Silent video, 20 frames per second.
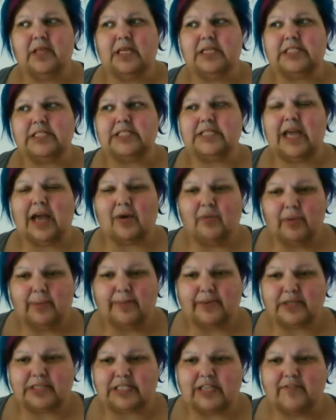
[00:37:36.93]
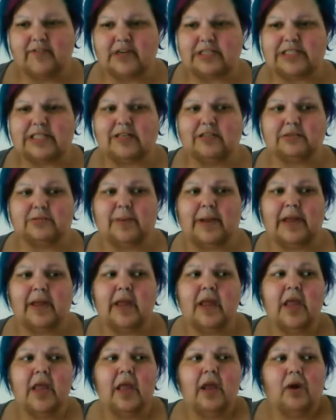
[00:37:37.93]
It's just how we perceive ourselves. But
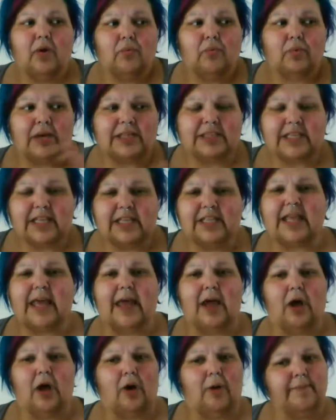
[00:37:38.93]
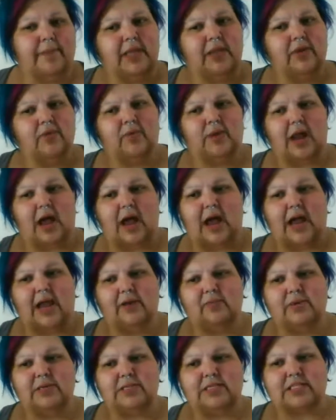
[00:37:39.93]
one thing that helped me when
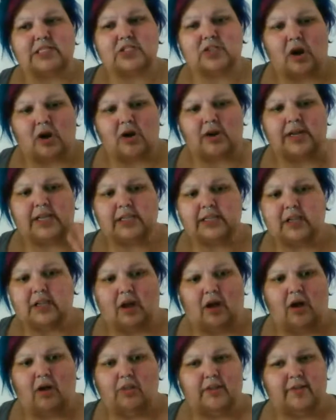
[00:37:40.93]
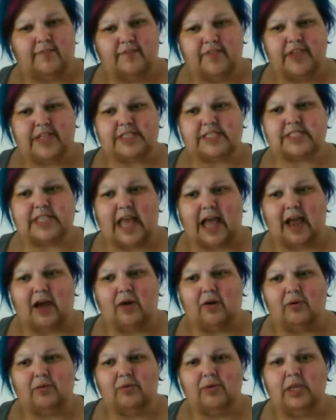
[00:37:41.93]
I was starting all of this
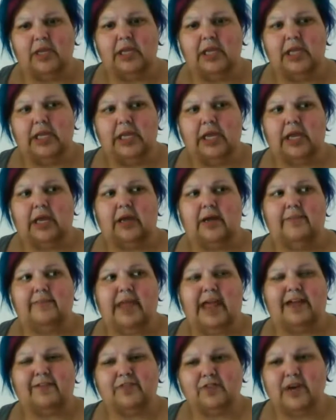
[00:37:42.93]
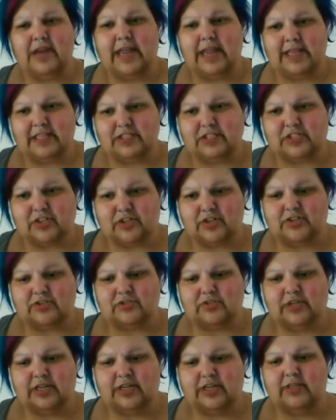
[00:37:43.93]
out, after I had
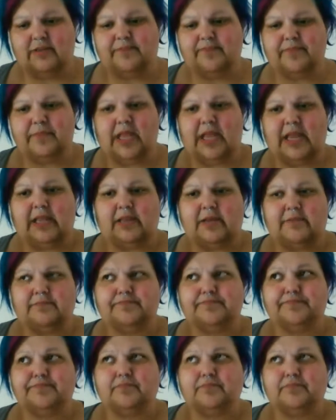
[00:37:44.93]
surgery, like